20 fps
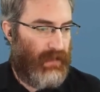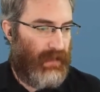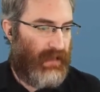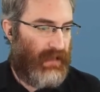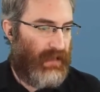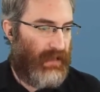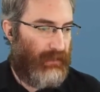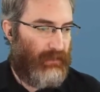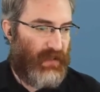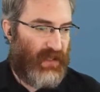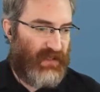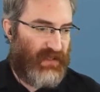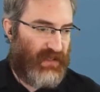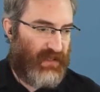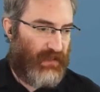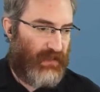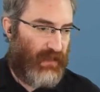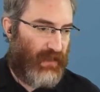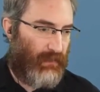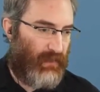I'm not
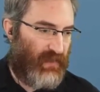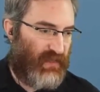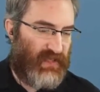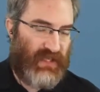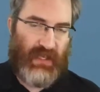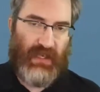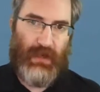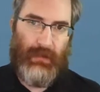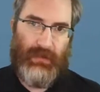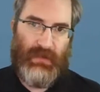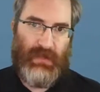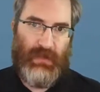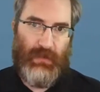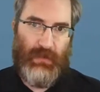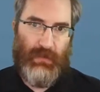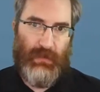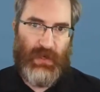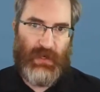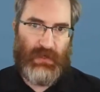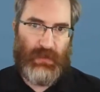seeing the numbers tick up
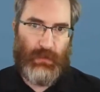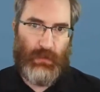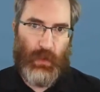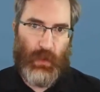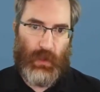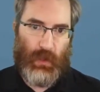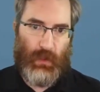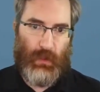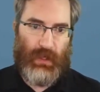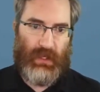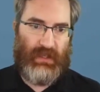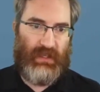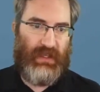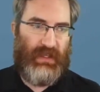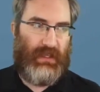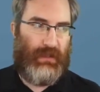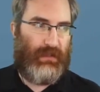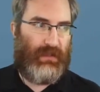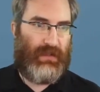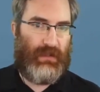too much more quickly
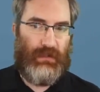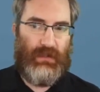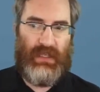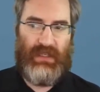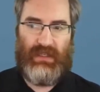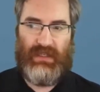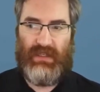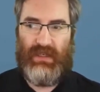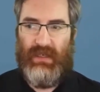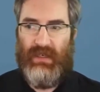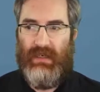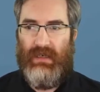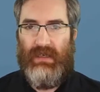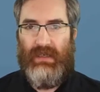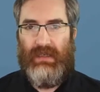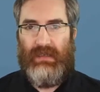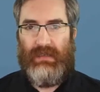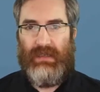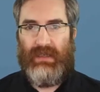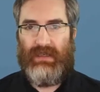here, so let's
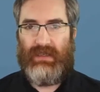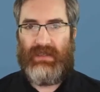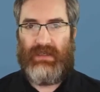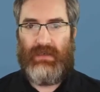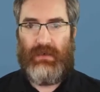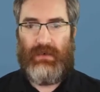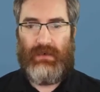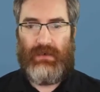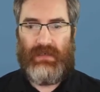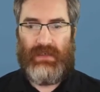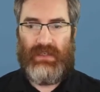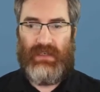start